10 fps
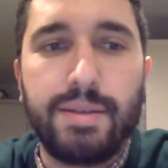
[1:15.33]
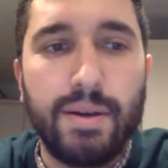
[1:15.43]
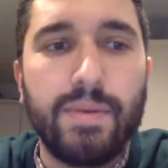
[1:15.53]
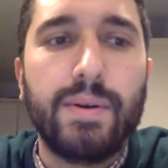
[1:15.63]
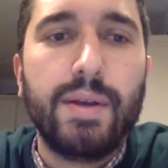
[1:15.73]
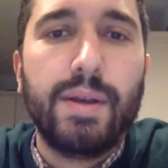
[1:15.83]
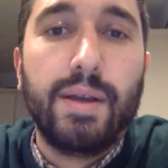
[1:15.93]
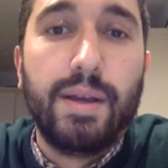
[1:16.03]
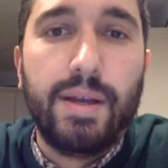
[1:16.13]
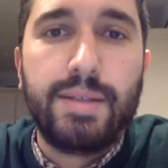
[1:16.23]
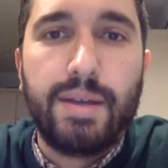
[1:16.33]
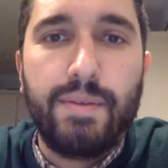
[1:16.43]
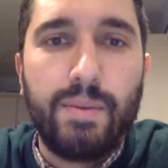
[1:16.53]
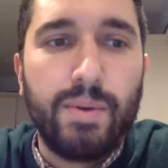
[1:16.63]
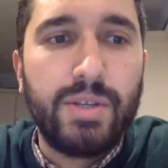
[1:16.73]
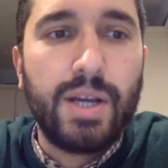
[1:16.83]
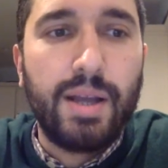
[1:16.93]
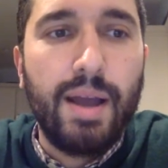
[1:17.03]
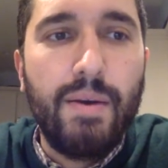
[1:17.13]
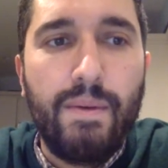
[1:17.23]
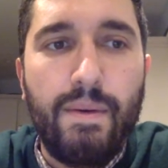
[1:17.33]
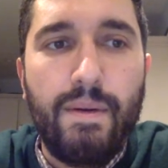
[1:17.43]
So it's definitely worth checking out.